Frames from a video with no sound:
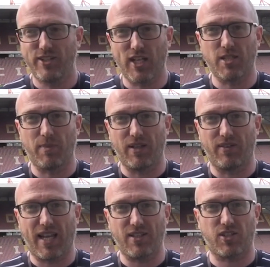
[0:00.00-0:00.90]
James
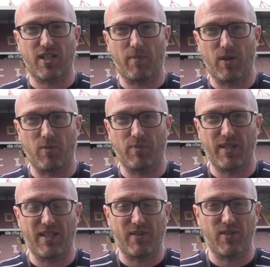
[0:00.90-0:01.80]
Milner again stepping up
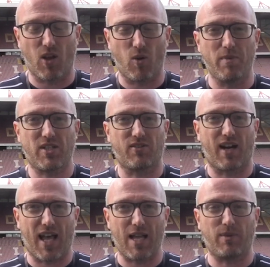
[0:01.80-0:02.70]
and, you know, he's the old Mr.
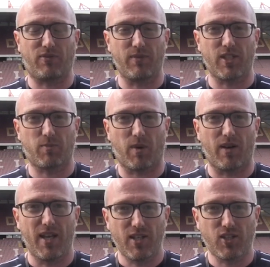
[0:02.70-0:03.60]
Reliable from the
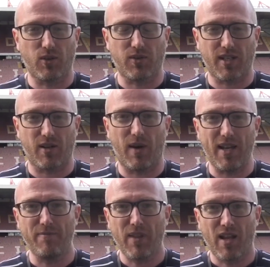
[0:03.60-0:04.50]
spot, tucks it away.